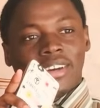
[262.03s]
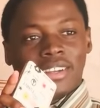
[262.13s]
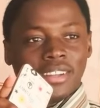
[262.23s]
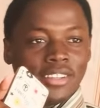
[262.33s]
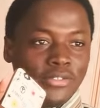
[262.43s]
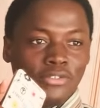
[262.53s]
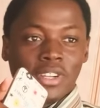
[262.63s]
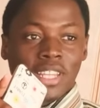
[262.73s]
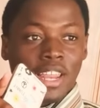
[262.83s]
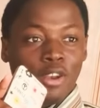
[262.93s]
the food
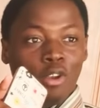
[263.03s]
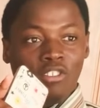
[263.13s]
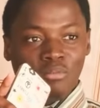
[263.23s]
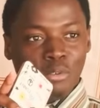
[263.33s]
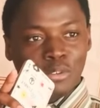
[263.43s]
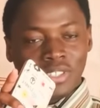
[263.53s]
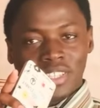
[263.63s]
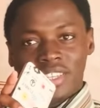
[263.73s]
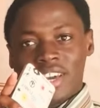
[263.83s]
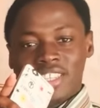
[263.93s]
that I love most in
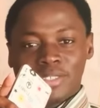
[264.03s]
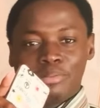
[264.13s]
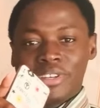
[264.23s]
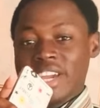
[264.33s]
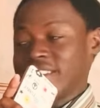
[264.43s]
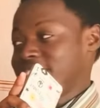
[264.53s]
India, is biryani.